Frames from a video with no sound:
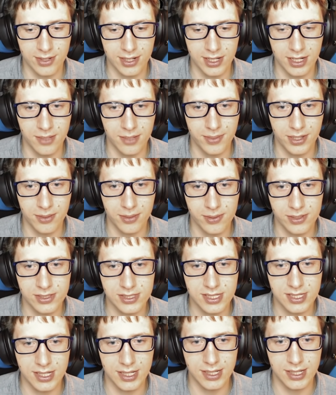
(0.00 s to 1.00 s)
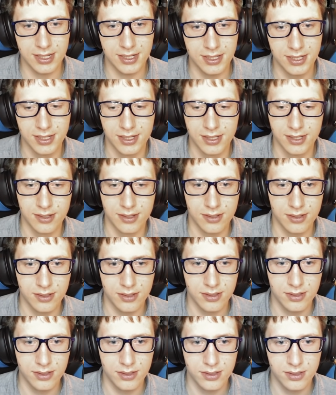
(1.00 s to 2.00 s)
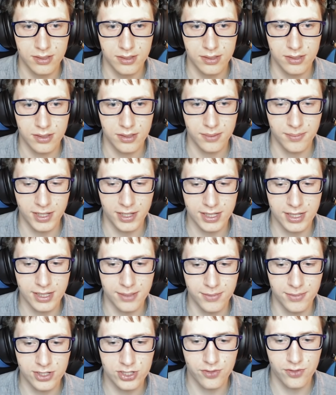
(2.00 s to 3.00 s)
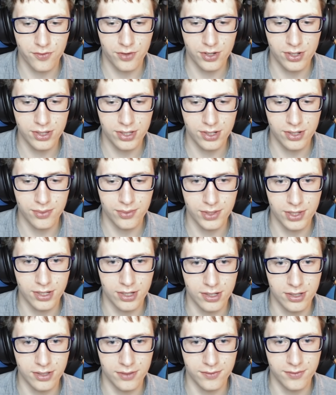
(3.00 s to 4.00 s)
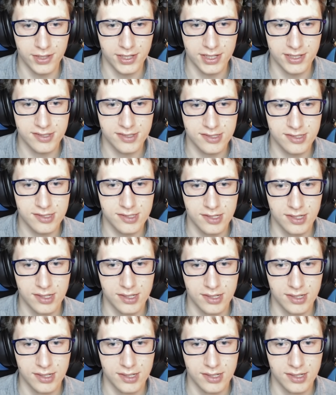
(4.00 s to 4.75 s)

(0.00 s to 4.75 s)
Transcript: gonna be able to make it much further with all of this.